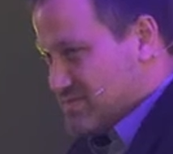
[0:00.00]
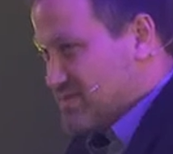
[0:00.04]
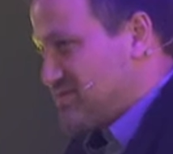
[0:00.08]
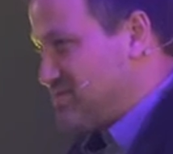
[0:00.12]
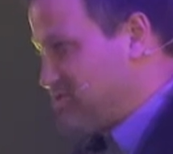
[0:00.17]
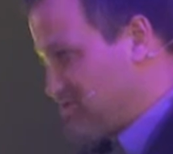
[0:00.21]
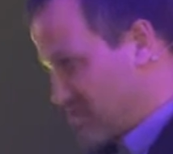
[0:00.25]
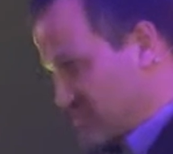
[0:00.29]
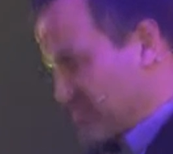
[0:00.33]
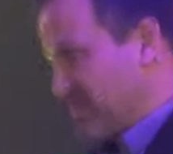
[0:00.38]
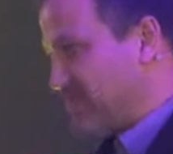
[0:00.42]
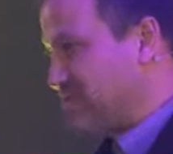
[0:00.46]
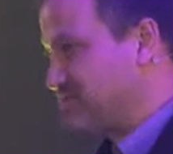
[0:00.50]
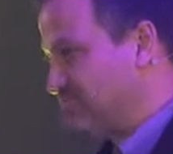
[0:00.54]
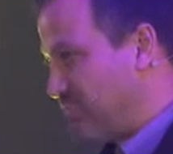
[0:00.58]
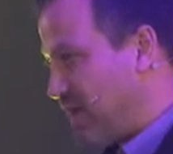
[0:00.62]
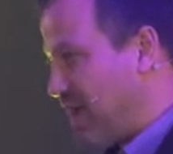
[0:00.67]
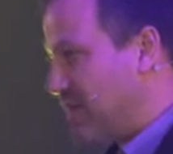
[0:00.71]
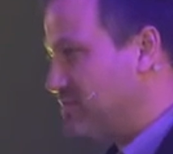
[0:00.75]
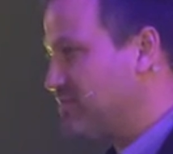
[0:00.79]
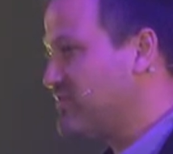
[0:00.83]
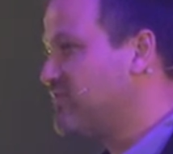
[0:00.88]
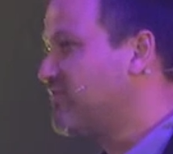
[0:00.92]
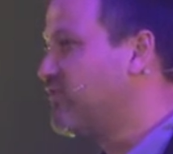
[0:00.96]
she was being
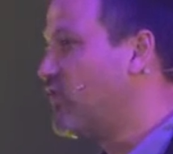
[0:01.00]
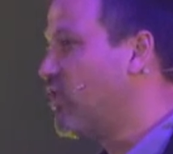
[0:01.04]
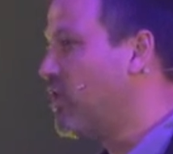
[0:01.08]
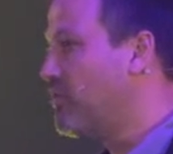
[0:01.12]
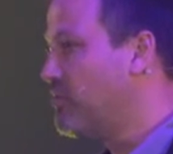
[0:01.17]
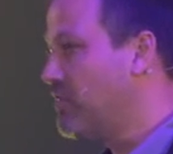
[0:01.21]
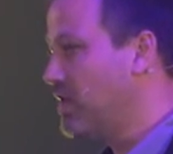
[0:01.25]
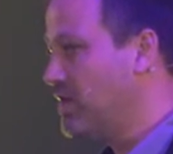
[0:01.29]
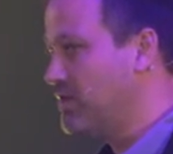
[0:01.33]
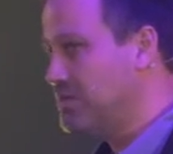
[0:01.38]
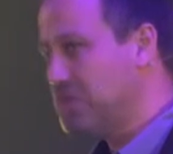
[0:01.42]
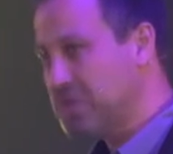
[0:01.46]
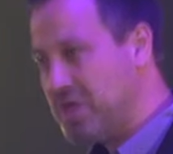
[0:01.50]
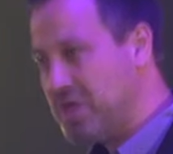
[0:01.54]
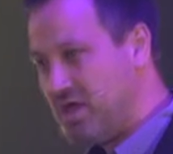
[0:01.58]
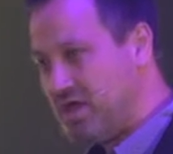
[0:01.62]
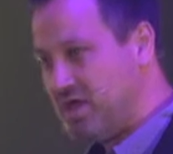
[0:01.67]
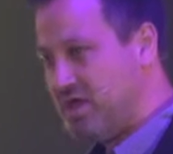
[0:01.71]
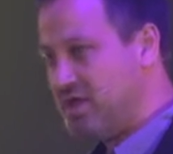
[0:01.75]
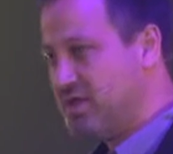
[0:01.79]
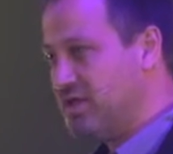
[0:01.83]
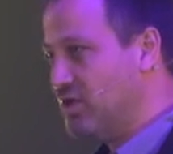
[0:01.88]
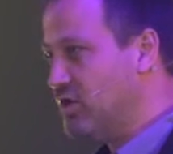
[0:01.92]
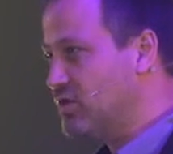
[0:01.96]
spammed from,
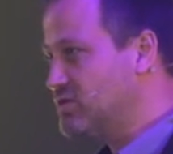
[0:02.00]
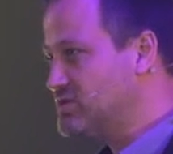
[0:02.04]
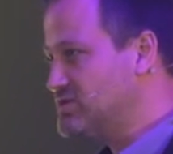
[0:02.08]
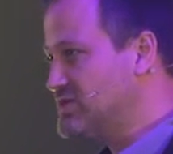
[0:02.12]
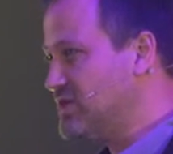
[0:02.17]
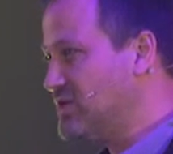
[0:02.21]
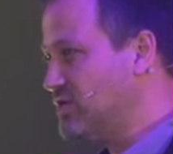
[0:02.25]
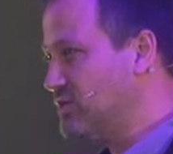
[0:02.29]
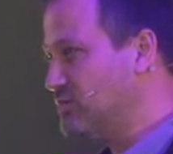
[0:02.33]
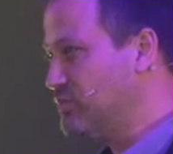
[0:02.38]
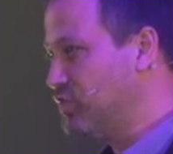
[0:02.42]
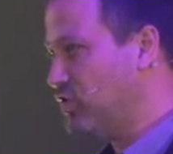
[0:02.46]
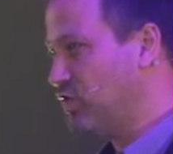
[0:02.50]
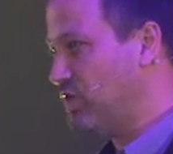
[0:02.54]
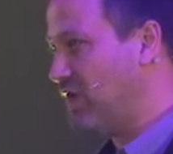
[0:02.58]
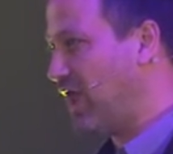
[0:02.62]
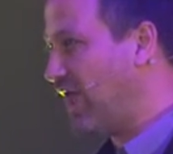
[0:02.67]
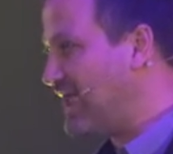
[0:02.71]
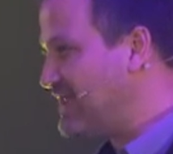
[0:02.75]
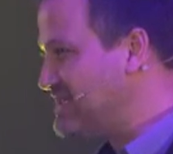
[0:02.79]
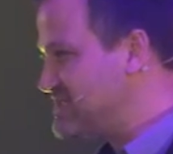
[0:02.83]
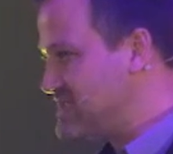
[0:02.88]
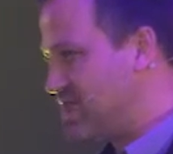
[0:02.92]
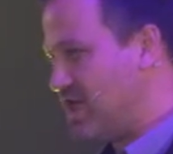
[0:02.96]
logged in on port
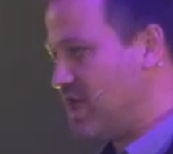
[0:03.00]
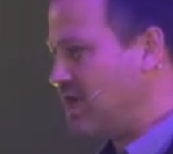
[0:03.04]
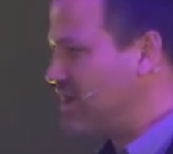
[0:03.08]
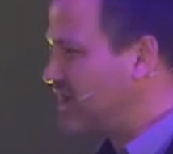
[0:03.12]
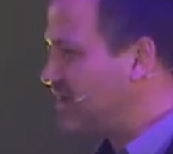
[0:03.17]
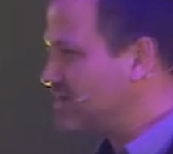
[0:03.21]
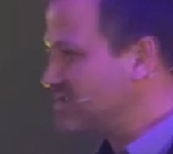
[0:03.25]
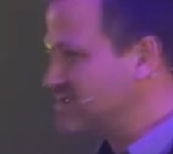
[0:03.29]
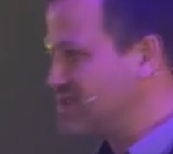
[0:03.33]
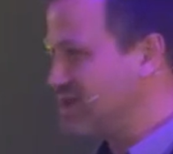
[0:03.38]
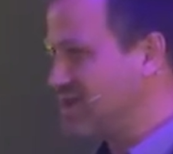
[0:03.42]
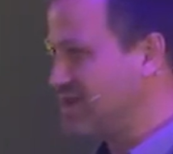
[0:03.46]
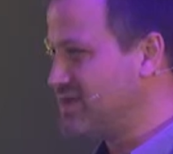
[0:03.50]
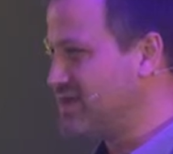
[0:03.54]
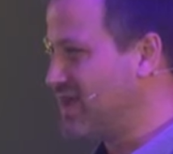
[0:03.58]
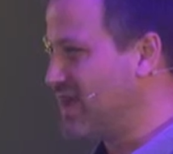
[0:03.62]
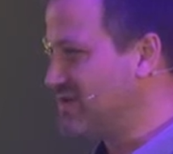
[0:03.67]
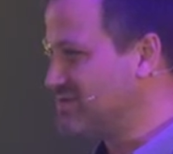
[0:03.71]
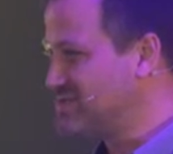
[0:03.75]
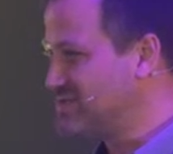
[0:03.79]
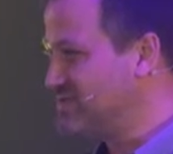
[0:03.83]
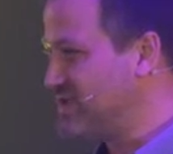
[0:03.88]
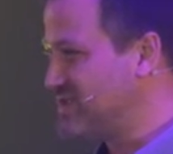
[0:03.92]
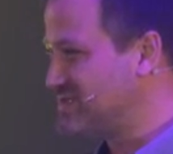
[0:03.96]
80 and it turned
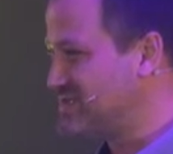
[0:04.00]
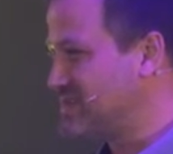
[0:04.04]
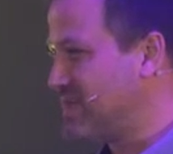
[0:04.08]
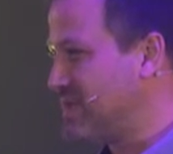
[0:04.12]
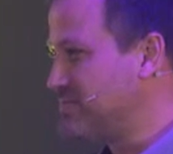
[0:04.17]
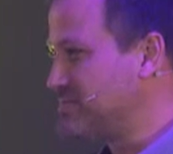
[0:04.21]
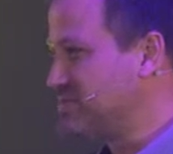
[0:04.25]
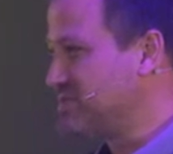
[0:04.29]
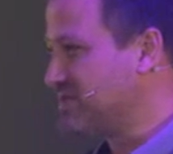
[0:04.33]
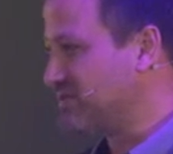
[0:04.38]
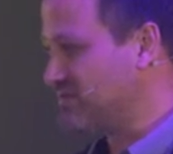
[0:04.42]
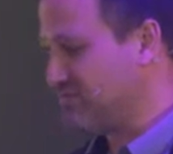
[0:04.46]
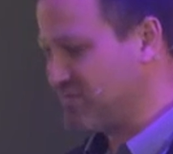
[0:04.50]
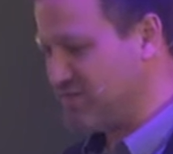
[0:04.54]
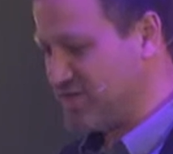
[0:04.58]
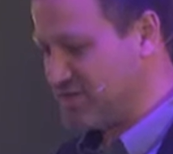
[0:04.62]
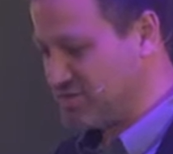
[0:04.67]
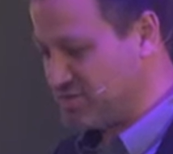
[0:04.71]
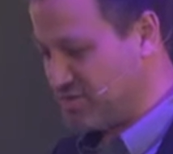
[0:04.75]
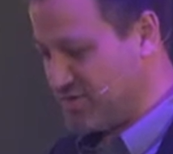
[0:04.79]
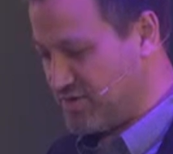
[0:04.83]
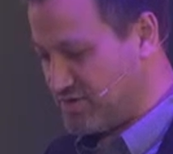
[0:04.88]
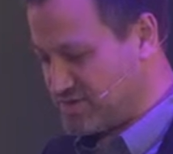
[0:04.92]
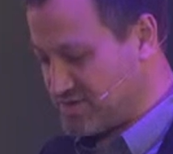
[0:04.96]
out to be a Samsung
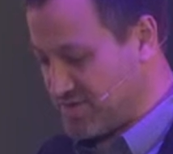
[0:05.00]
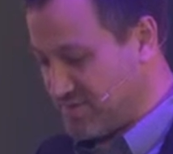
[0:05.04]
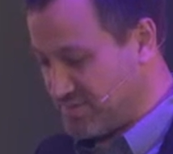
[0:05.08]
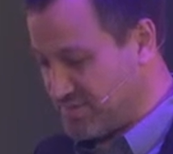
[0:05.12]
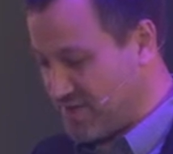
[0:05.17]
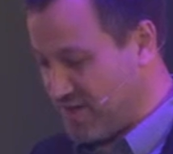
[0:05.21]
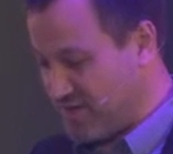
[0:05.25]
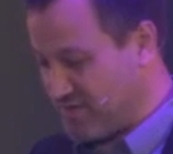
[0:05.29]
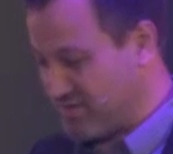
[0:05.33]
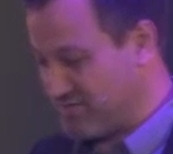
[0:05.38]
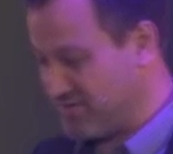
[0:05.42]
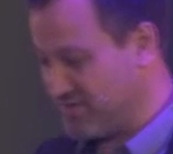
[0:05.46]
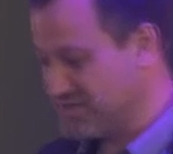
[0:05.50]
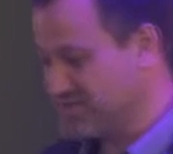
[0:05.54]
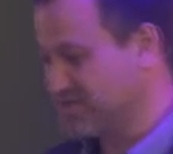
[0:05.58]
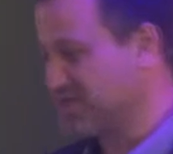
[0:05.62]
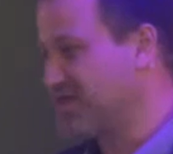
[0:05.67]
fridge or some kind of fridge.